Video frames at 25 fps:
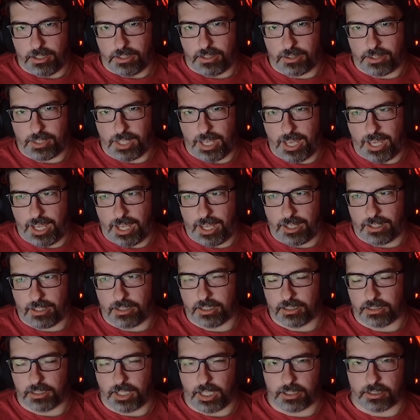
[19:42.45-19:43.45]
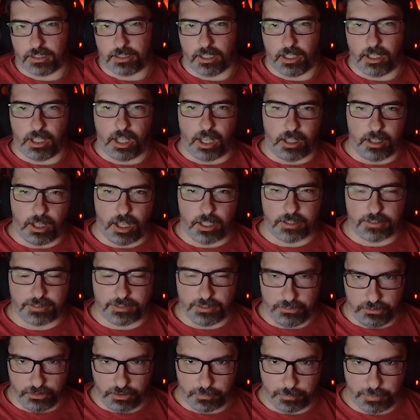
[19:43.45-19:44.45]
that, like, a
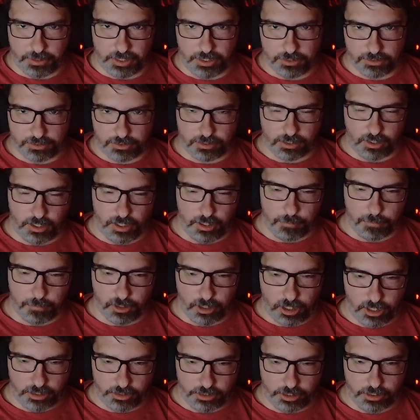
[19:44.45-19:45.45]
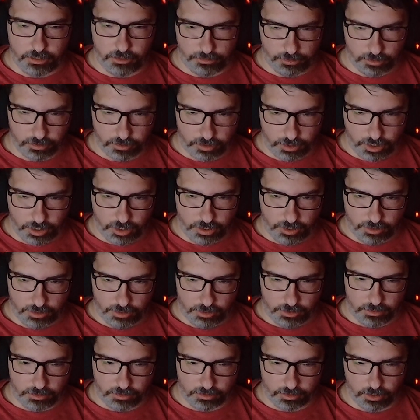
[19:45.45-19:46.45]
single piece of Melanier
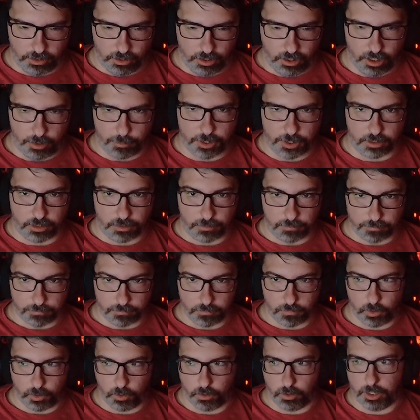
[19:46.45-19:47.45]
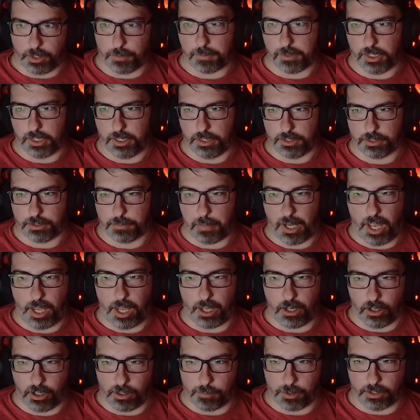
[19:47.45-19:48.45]
armor, or even the
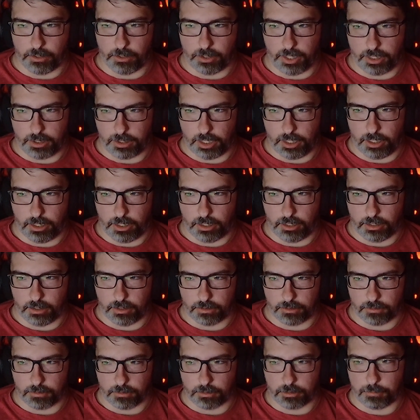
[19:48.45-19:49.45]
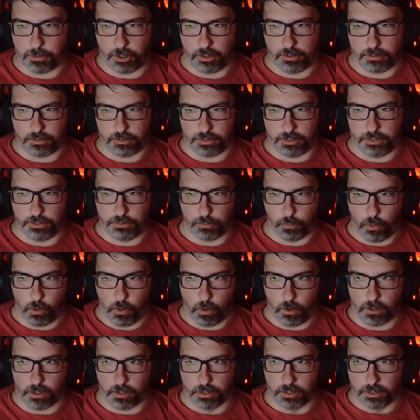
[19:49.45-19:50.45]
spy armor that the Spartan 3s
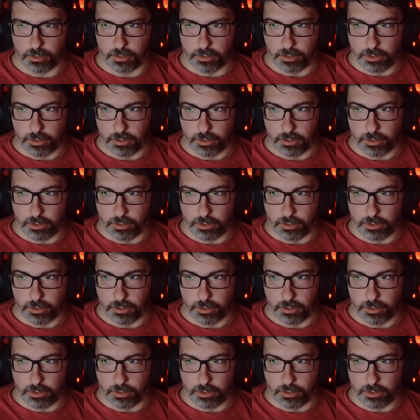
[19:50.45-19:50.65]
wore,